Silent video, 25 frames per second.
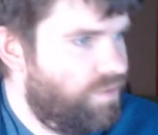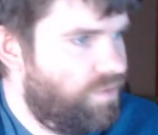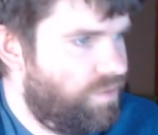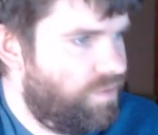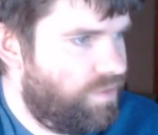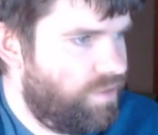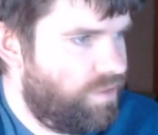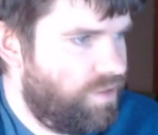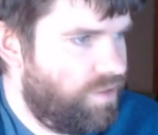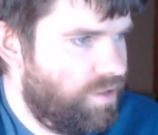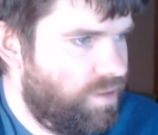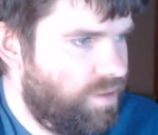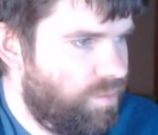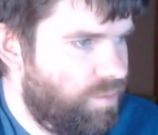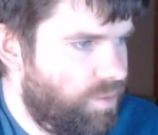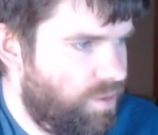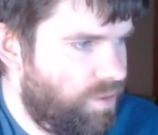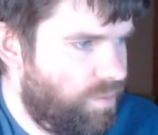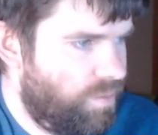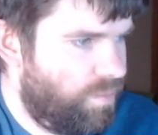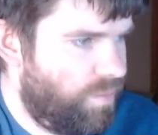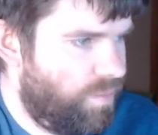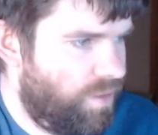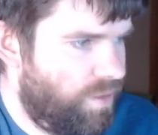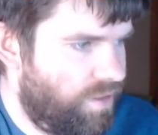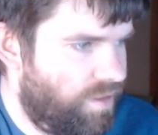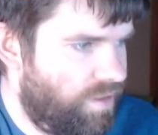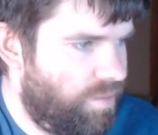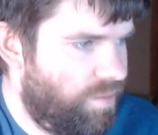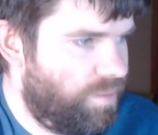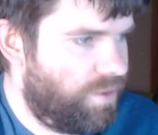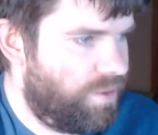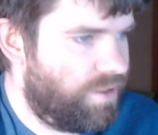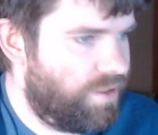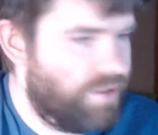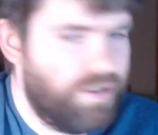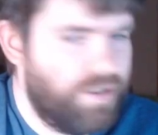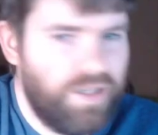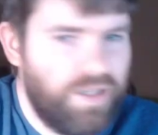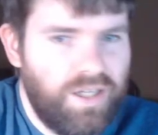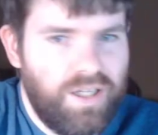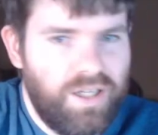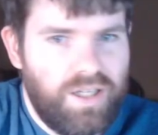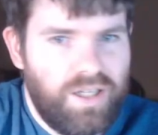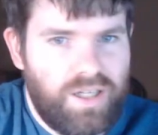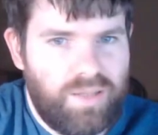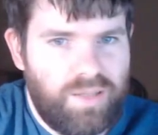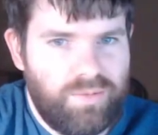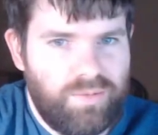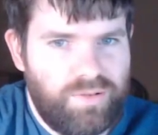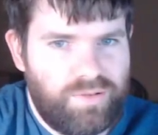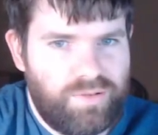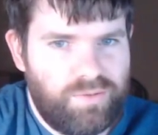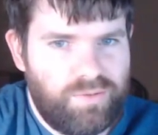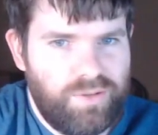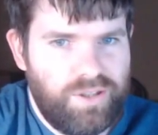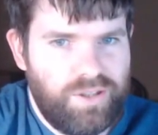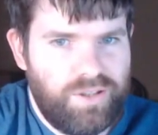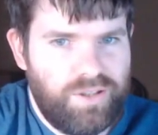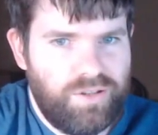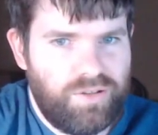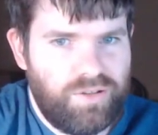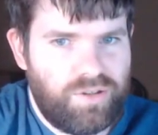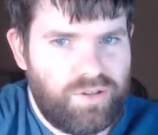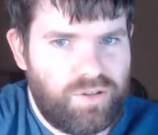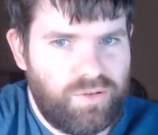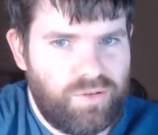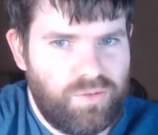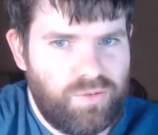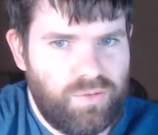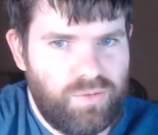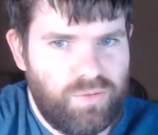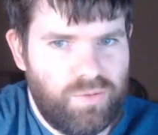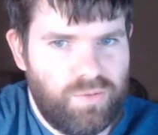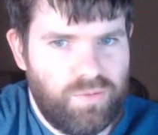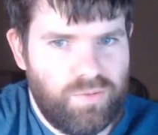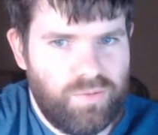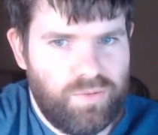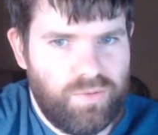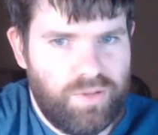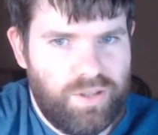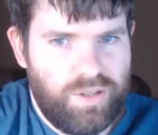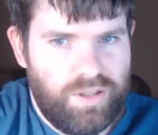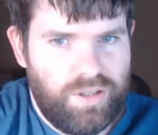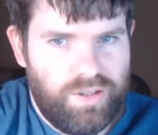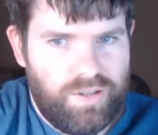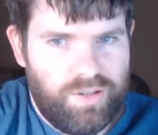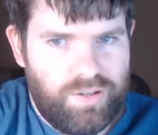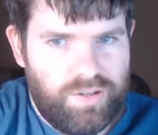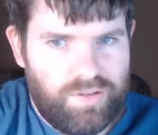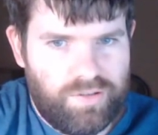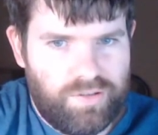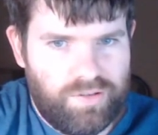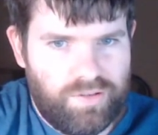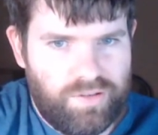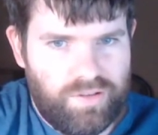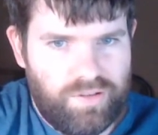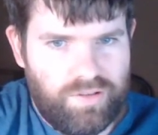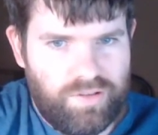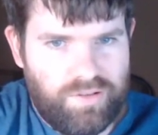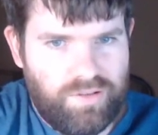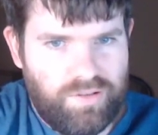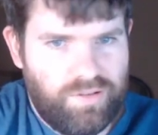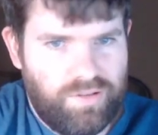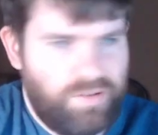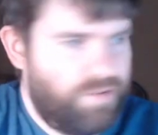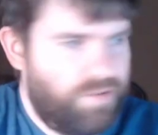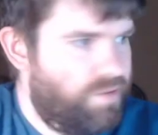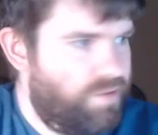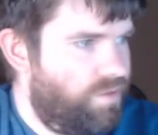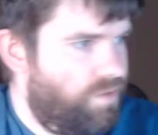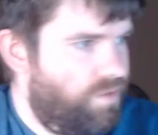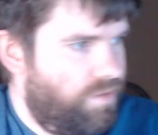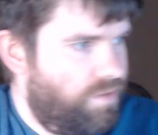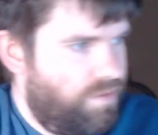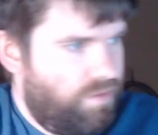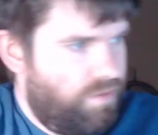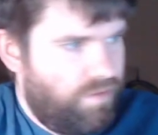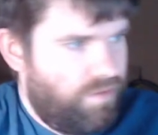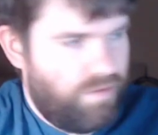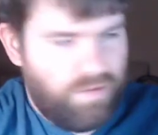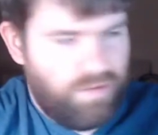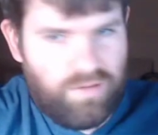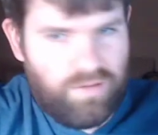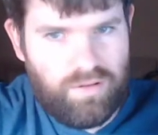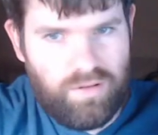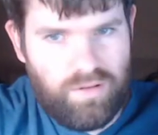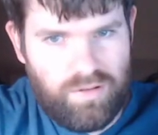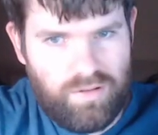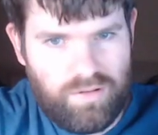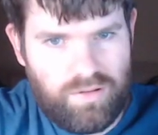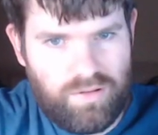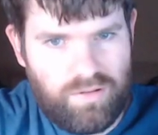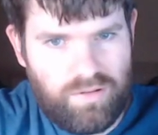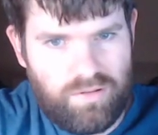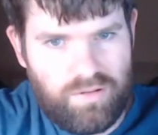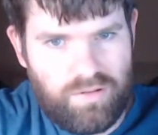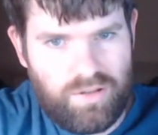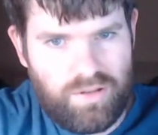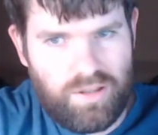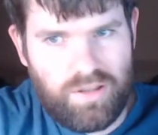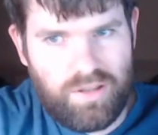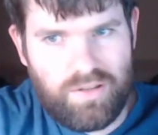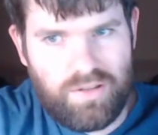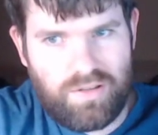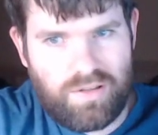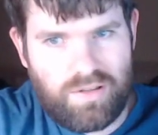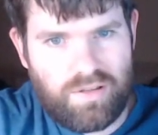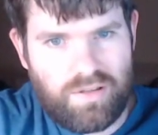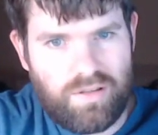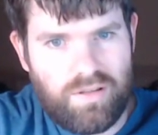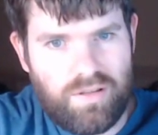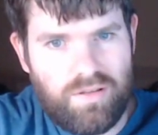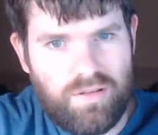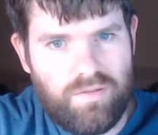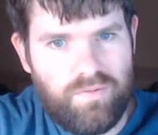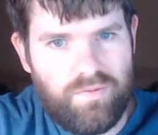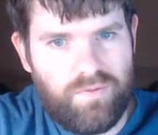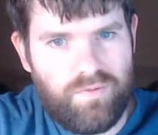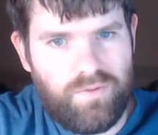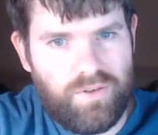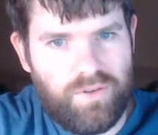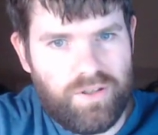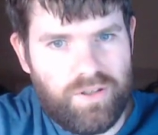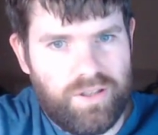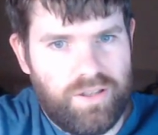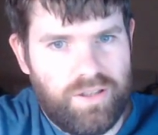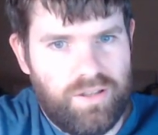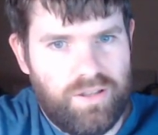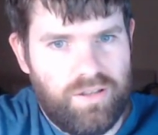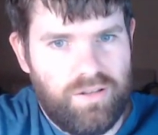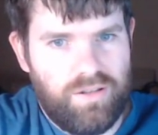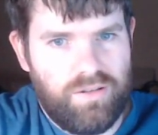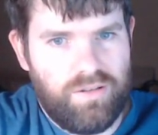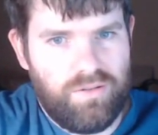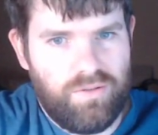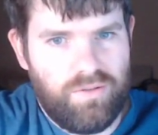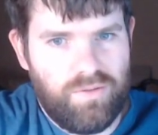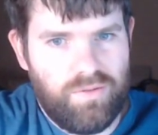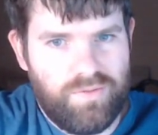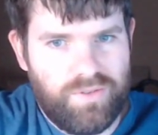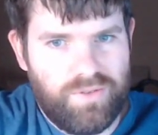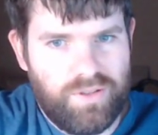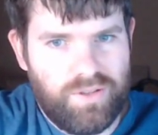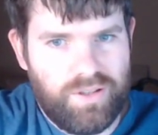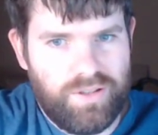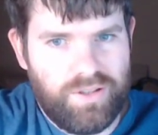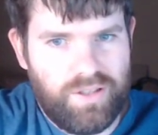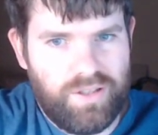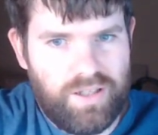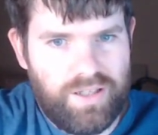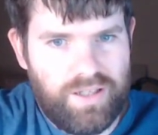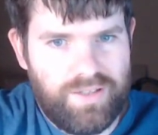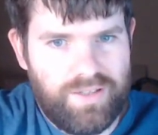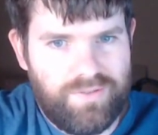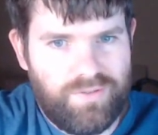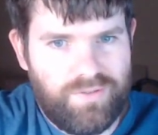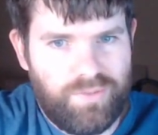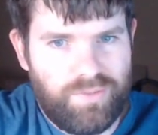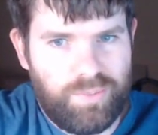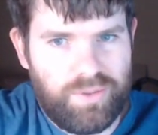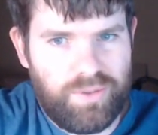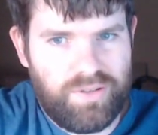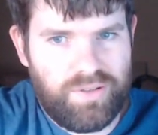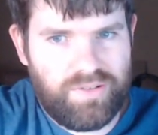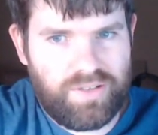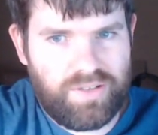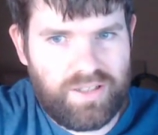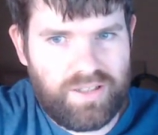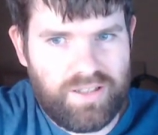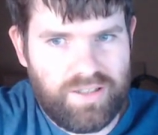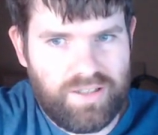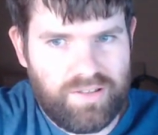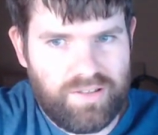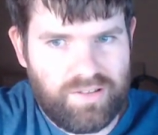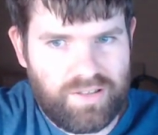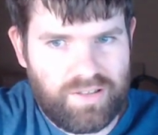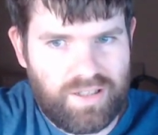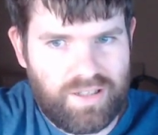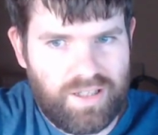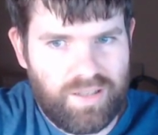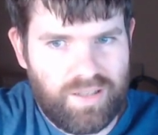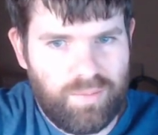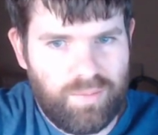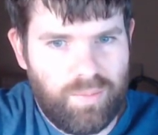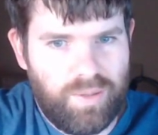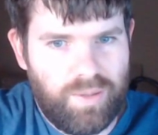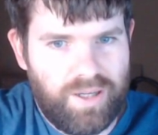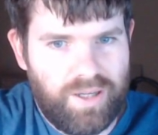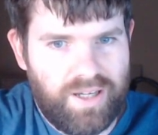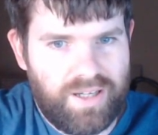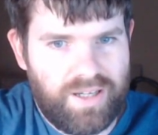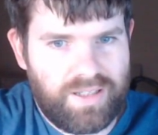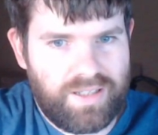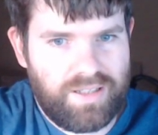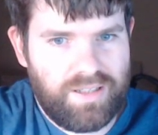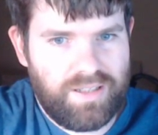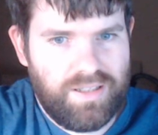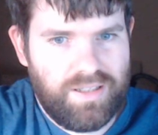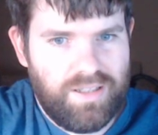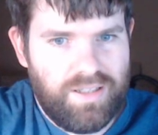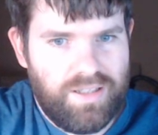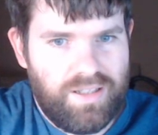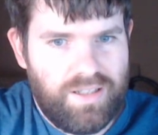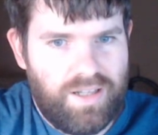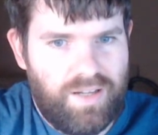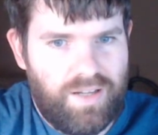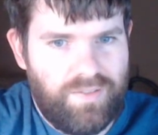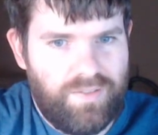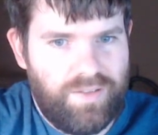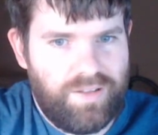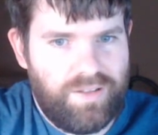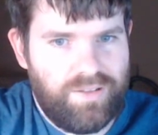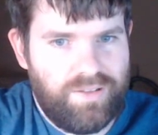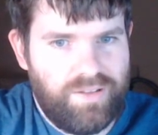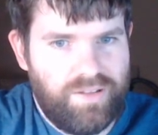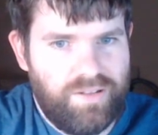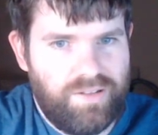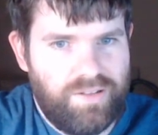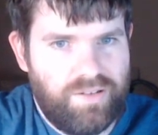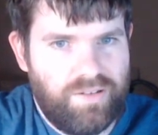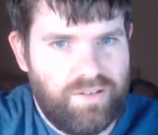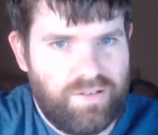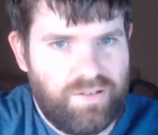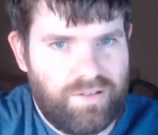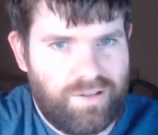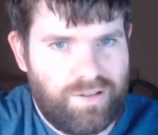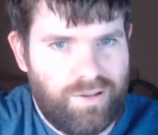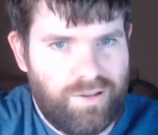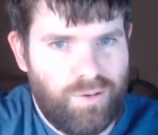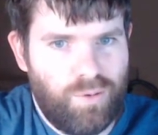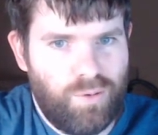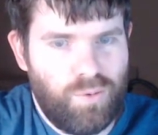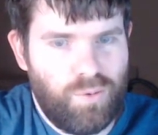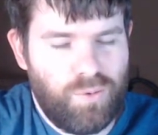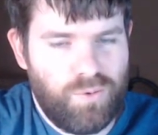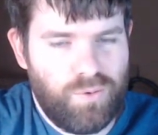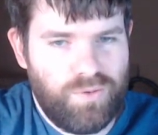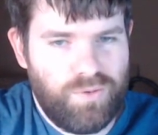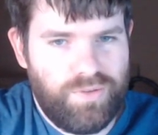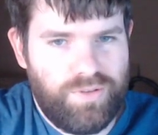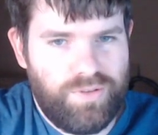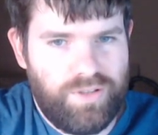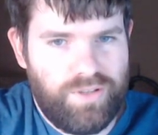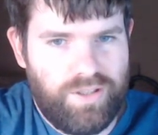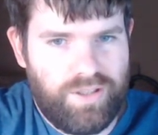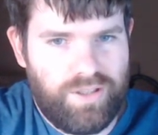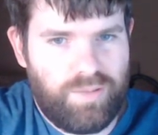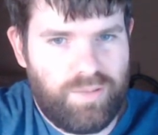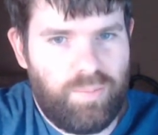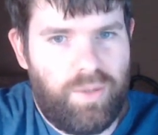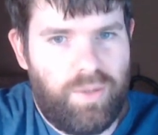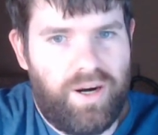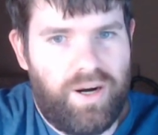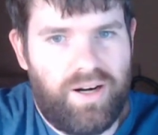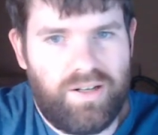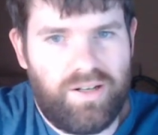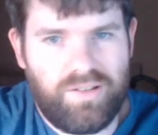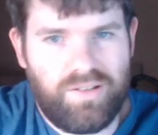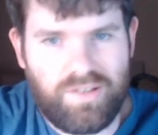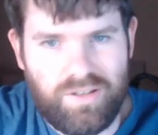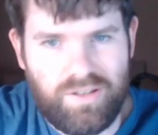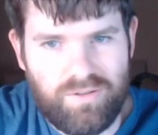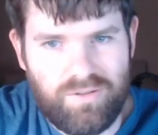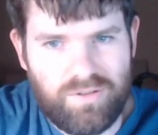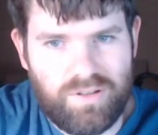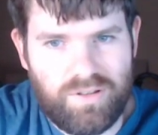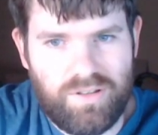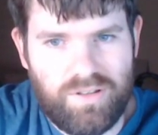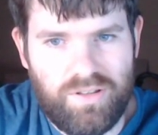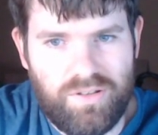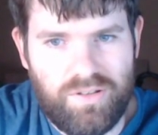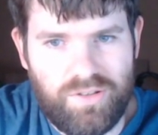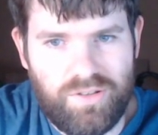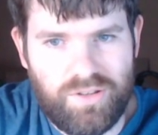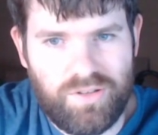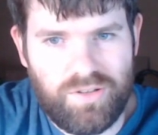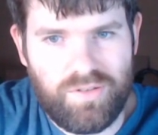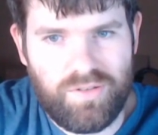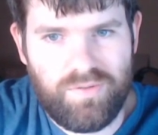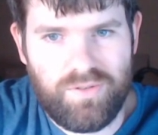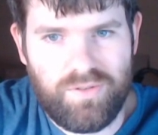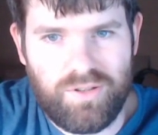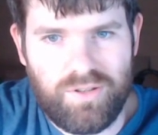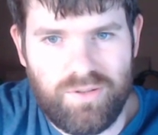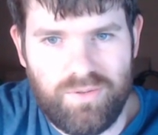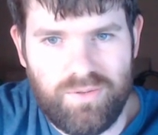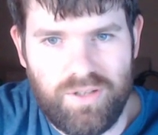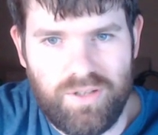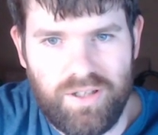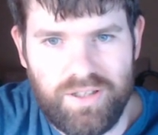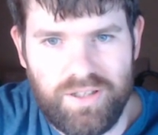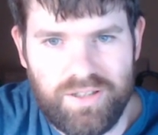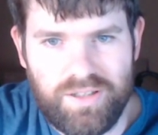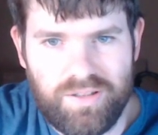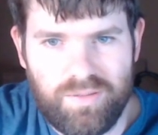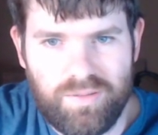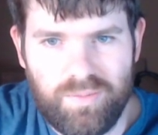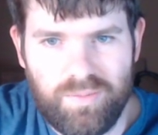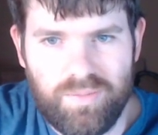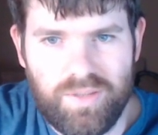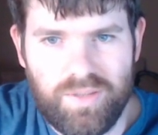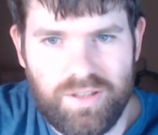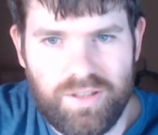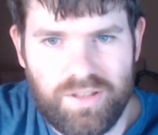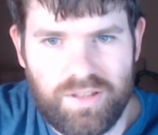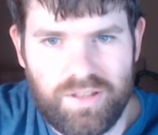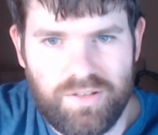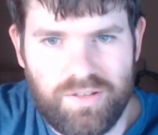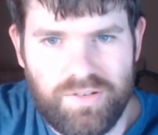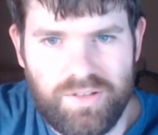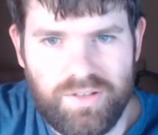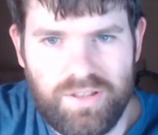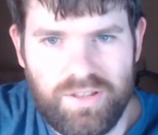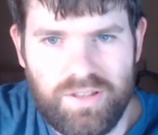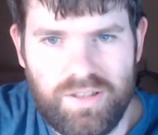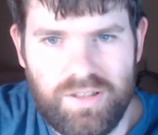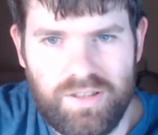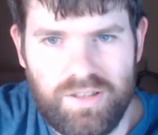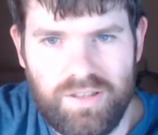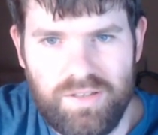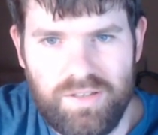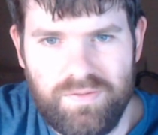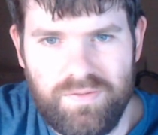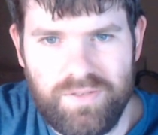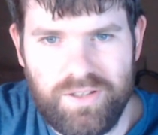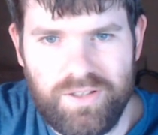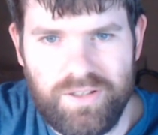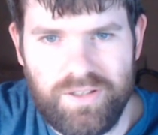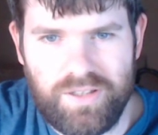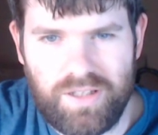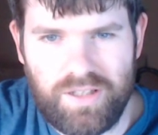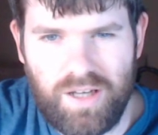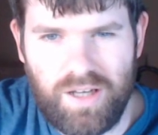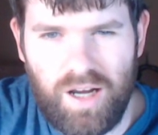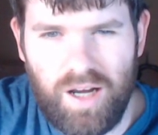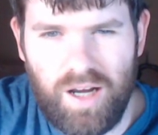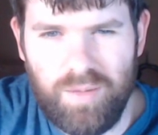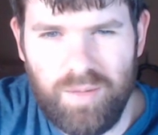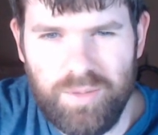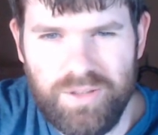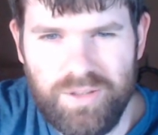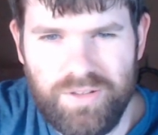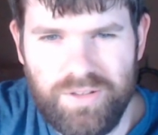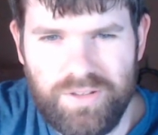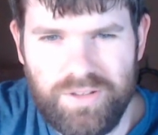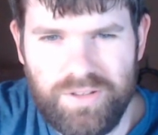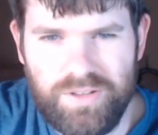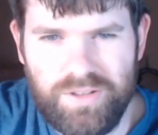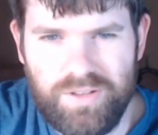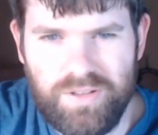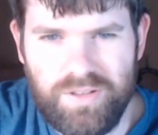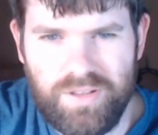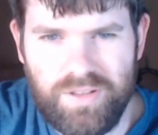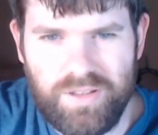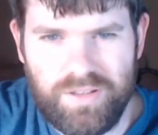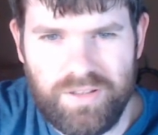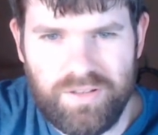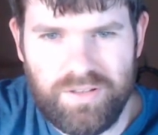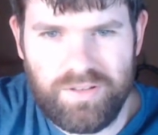sorry, let me make that bigger. I'm just reading through, so this is the JSON file over on the left, basically as it came back. And then this is the code to like parse out each individual item. And you can see even in the comment here that